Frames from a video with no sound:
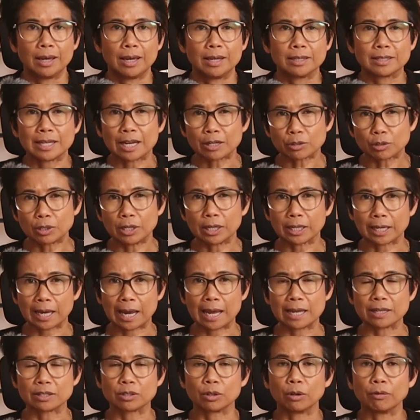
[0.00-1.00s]
It's actually a
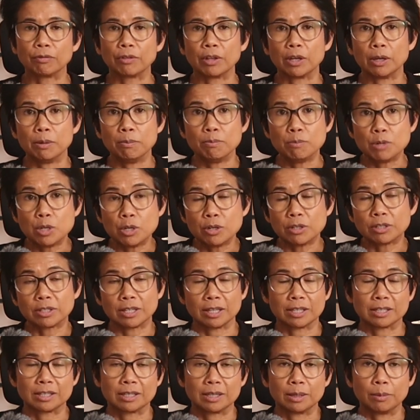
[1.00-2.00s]
cancer of the immune
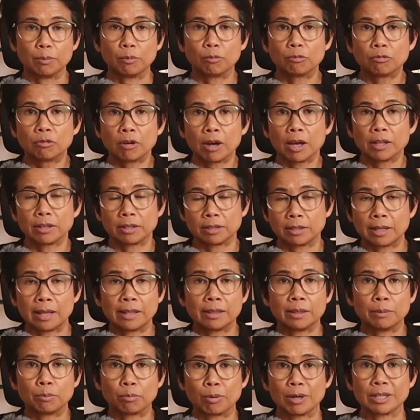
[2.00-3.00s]
system rather
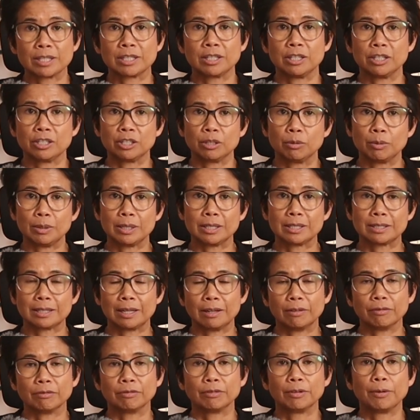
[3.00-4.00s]
than the breast tissue
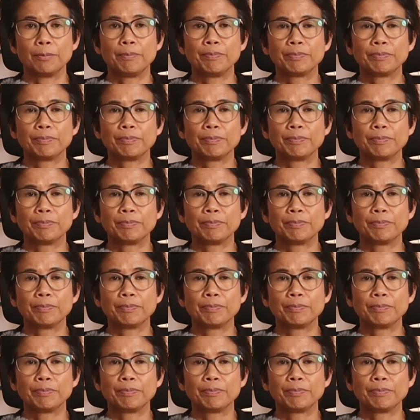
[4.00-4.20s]
itself.